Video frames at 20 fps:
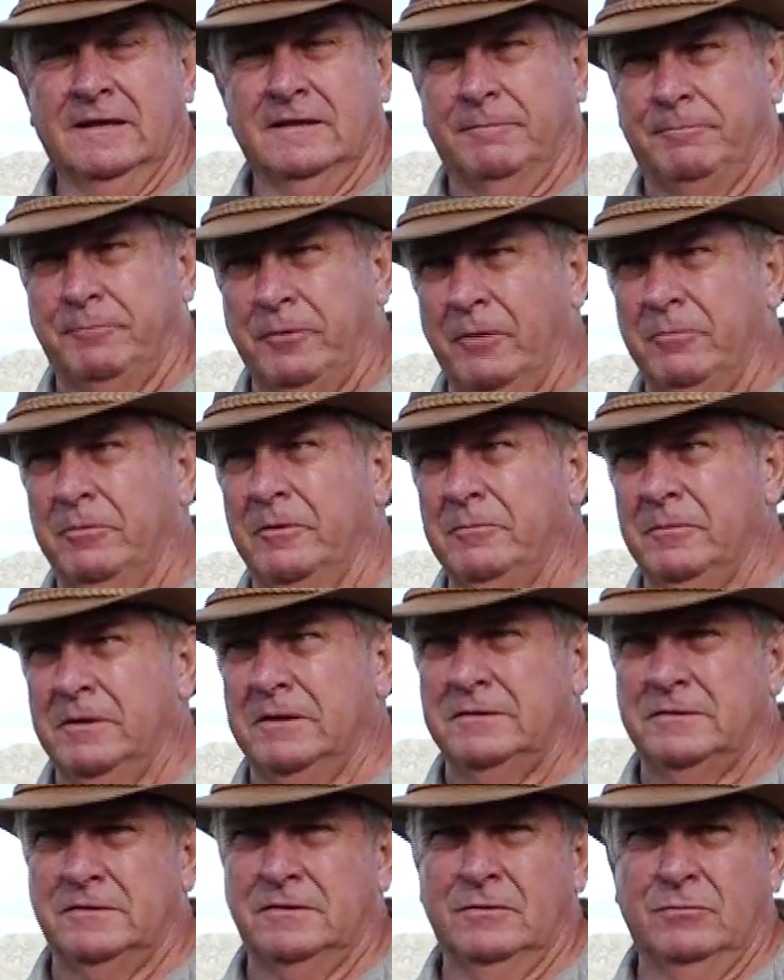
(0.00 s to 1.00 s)
The problem
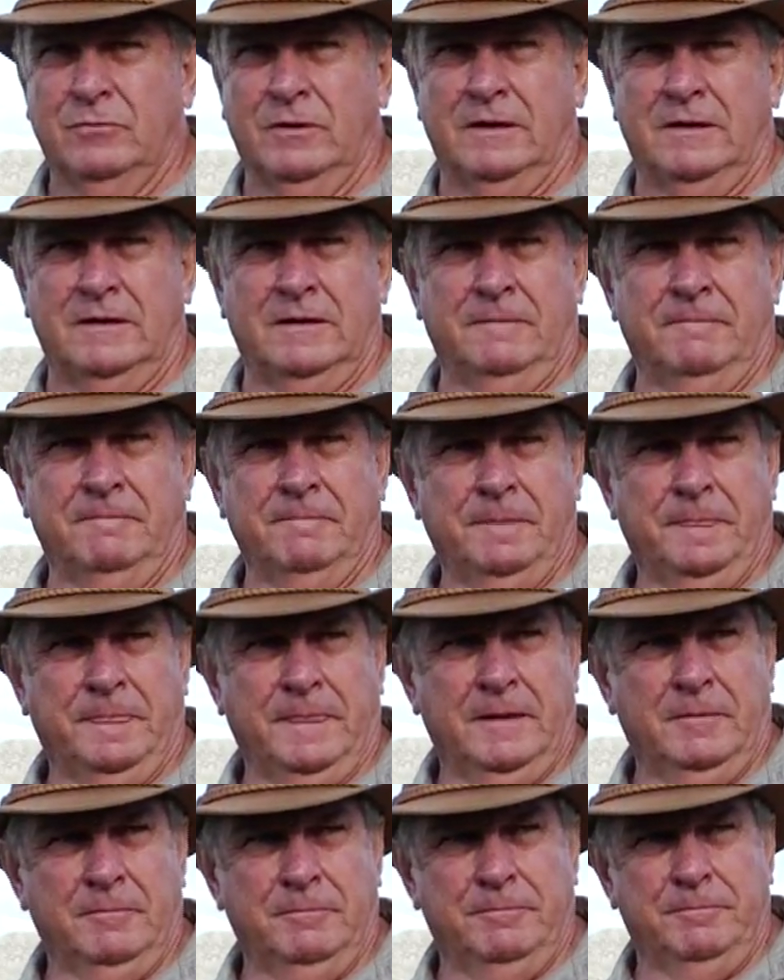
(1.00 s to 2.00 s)
is when
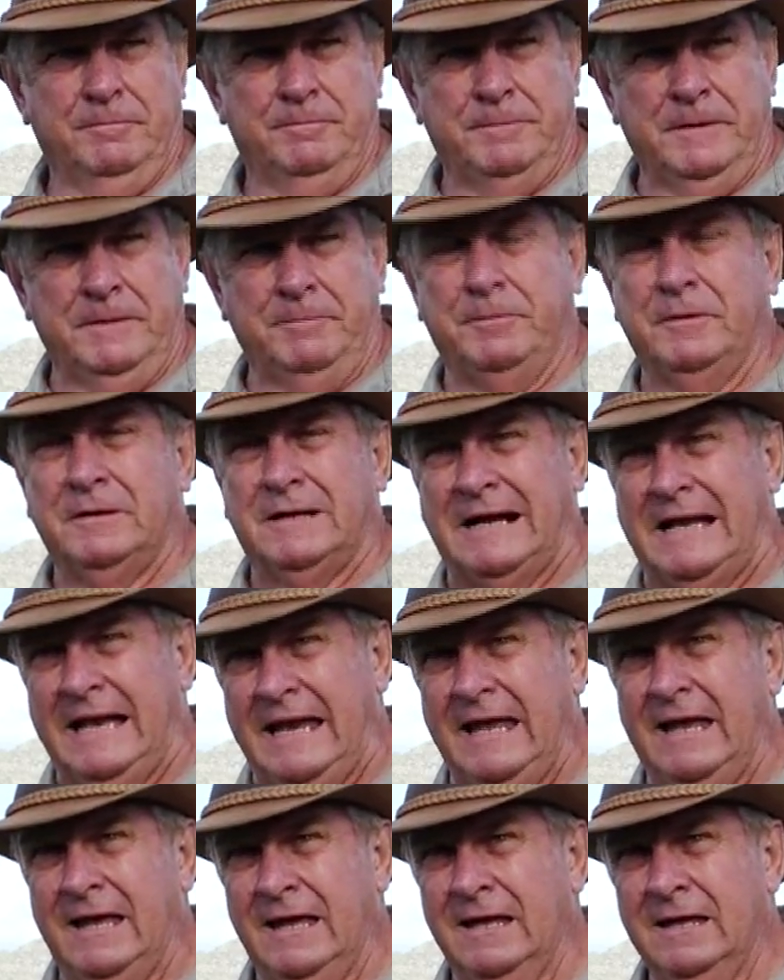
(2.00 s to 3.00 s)
people
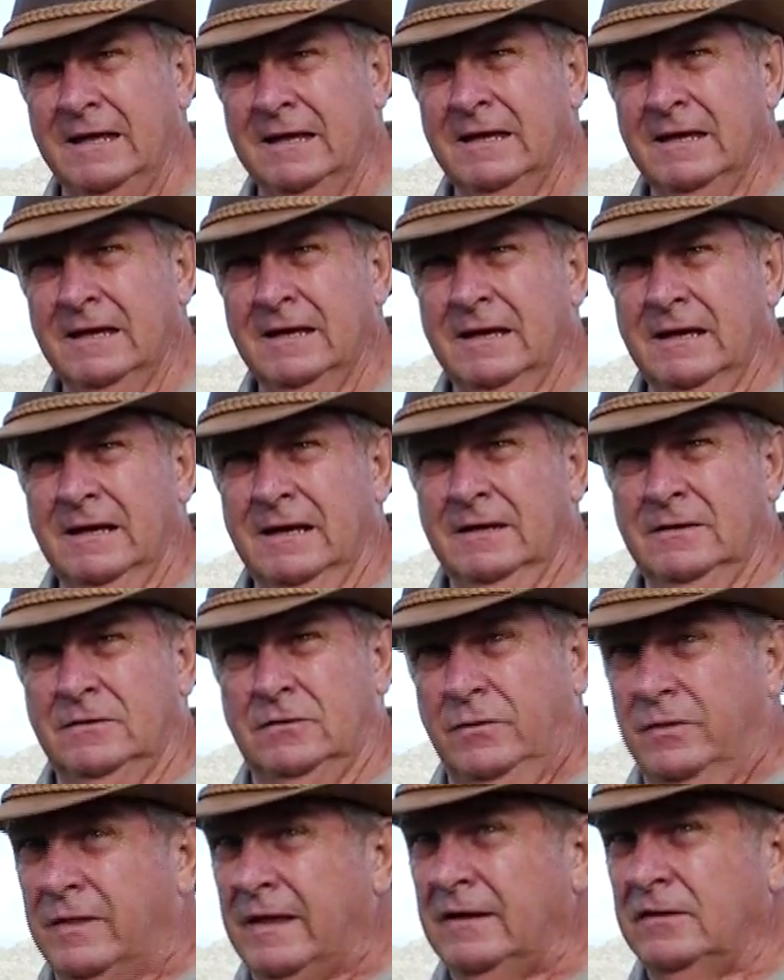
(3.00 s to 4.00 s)
cling
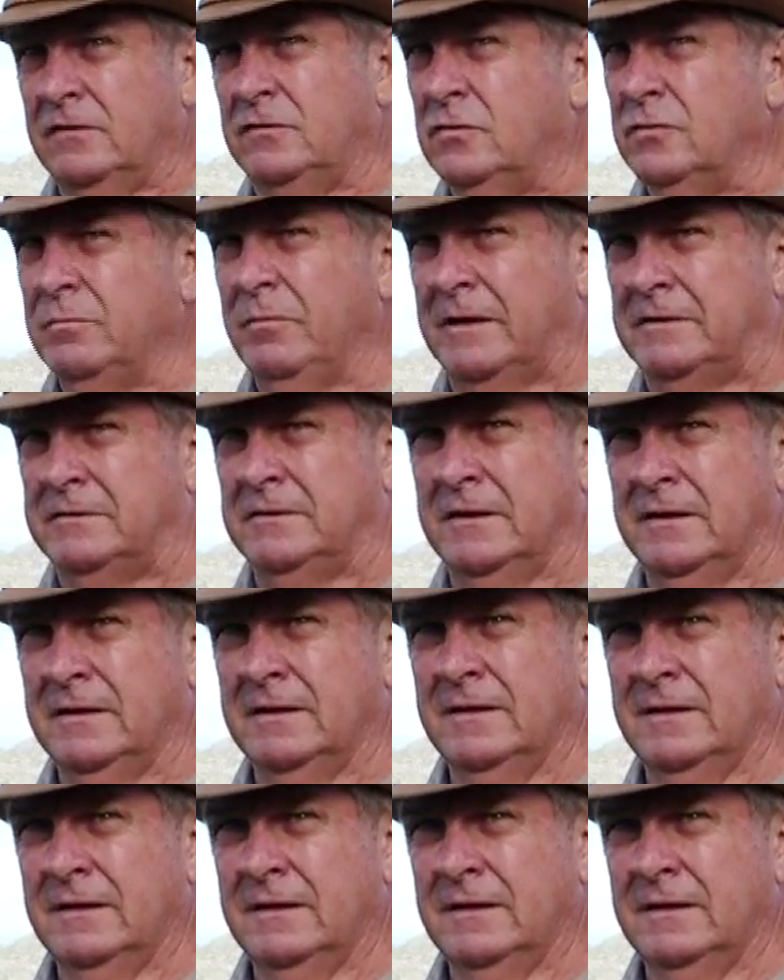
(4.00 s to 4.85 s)
to things too much